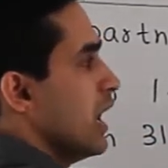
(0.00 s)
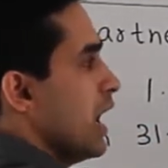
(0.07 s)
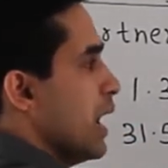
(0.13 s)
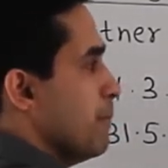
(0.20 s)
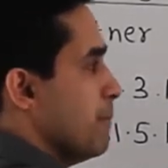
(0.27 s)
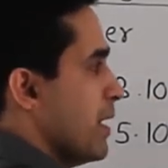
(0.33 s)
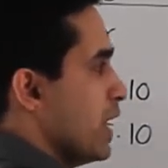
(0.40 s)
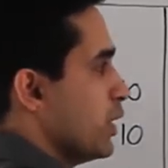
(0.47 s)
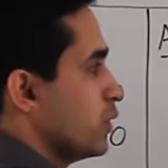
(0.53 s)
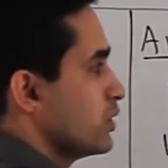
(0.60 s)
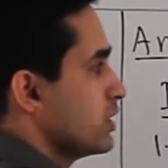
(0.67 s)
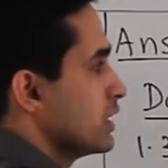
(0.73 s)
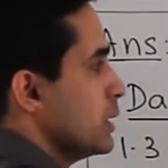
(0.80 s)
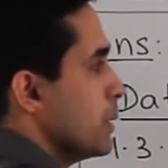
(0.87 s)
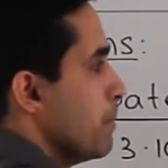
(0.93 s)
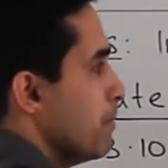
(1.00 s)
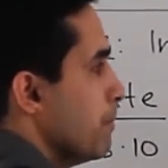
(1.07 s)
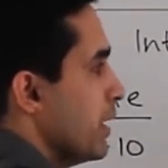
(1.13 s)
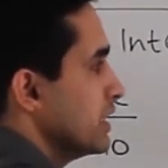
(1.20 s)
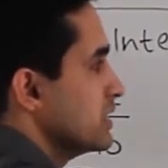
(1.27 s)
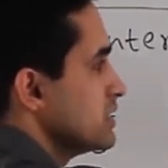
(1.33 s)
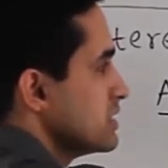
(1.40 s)
amount,
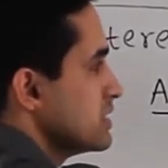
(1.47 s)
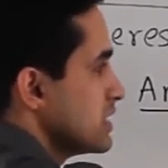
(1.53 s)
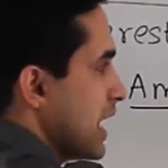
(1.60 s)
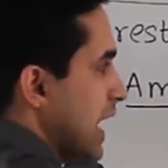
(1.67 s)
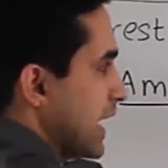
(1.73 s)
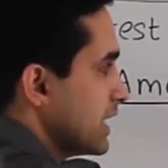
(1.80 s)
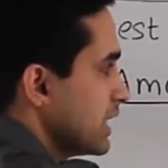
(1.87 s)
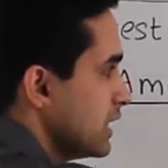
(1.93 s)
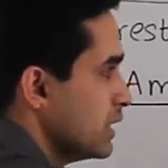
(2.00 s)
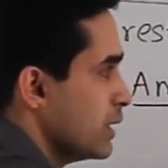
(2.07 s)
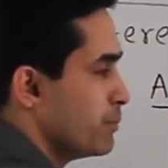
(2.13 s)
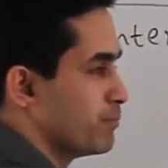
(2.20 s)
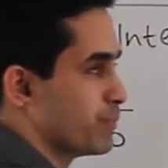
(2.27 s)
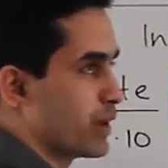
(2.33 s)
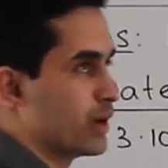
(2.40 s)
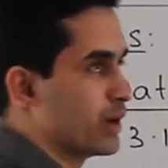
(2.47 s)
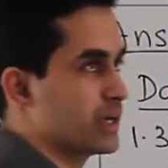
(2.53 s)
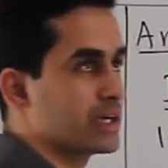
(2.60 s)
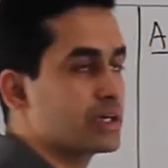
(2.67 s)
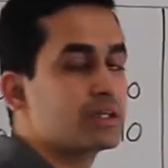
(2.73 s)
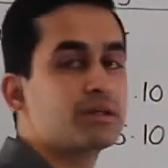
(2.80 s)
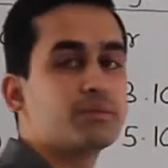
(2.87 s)
months and
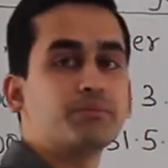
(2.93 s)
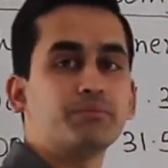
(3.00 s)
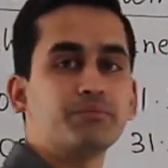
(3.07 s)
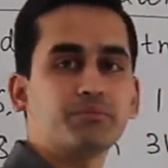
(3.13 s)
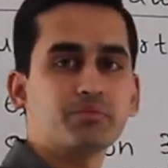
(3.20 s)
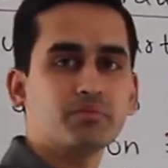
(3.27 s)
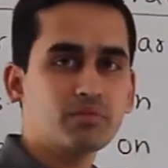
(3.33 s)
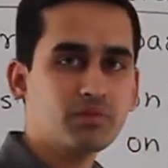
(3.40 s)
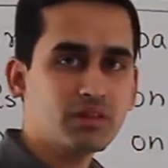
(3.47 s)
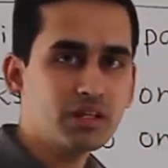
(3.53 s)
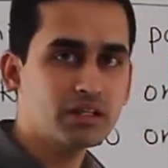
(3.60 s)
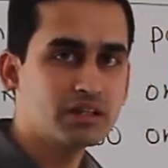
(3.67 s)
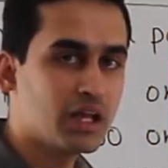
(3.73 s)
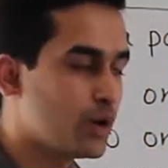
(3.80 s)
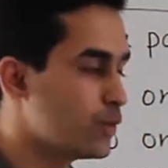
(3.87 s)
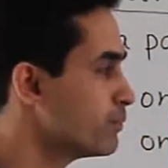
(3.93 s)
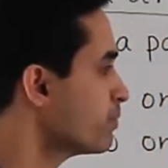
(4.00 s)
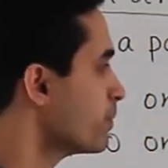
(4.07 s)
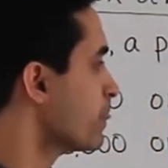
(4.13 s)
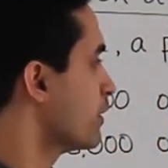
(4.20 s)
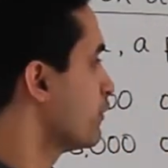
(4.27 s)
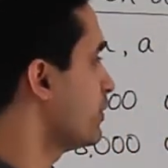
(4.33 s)
product. Now
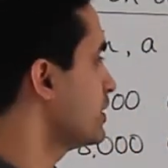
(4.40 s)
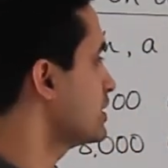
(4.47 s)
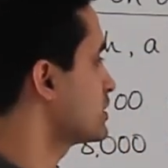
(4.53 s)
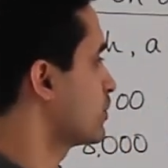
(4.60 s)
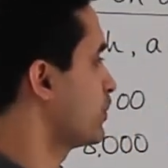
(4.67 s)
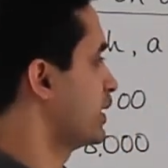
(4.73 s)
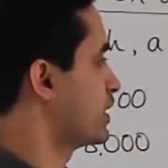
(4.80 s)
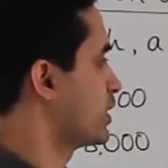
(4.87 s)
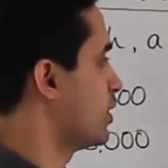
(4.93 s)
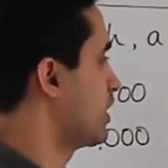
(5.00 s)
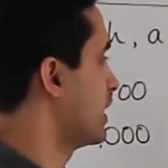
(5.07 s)
first withdrawal